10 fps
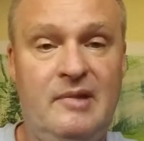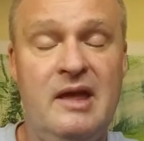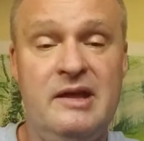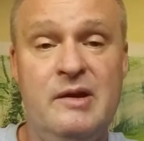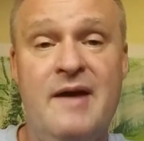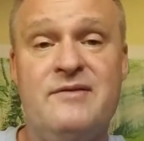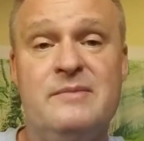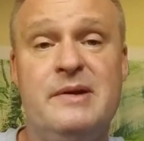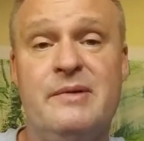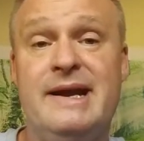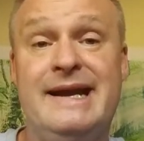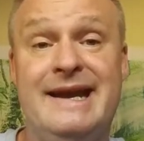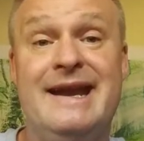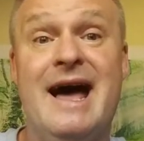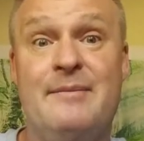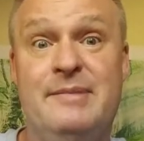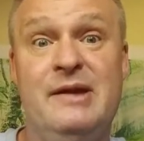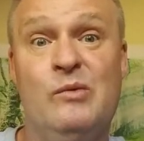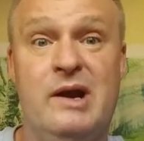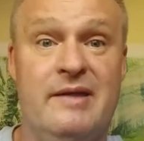you have to be ready to not be
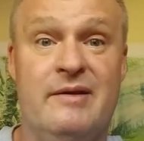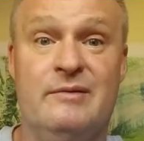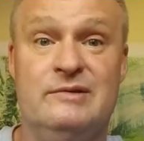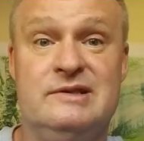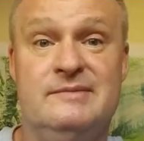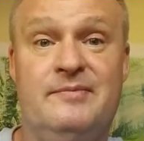one of those,